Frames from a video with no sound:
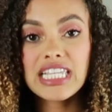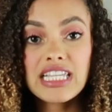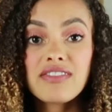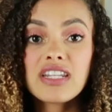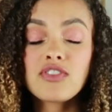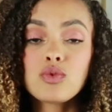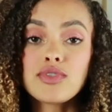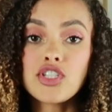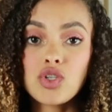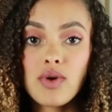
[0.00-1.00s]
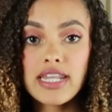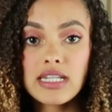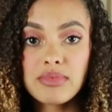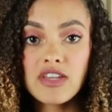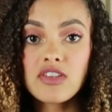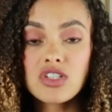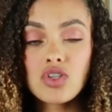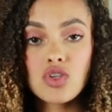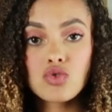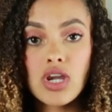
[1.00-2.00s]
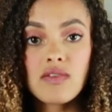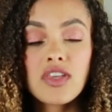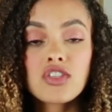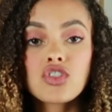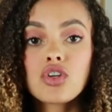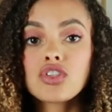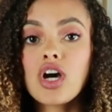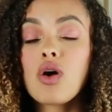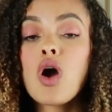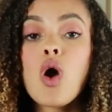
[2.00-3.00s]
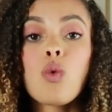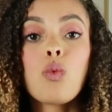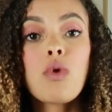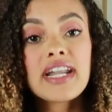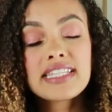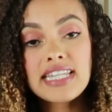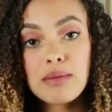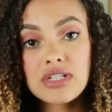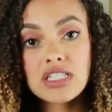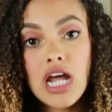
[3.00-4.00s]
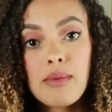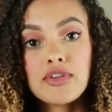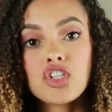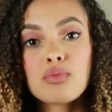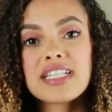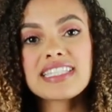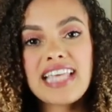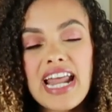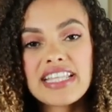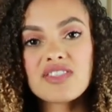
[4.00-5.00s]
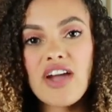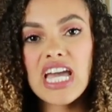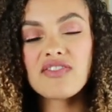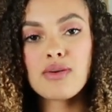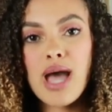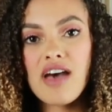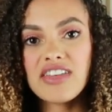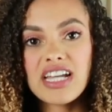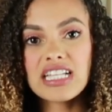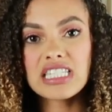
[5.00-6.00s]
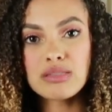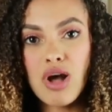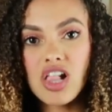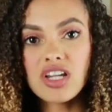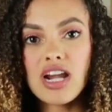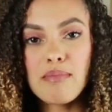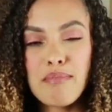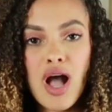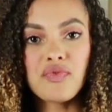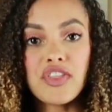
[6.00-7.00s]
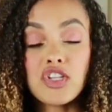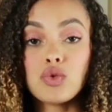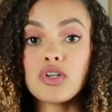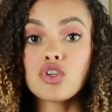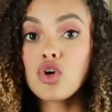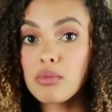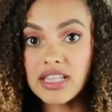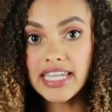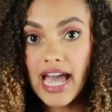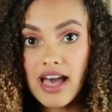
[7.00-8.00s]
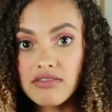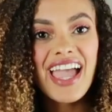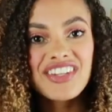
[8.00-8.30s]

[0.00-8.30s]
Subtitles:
Even if you do end up giving into those cravings, you'll know when it's time to stop, and you'll be satisfied from having a smaller amount than you would normally have.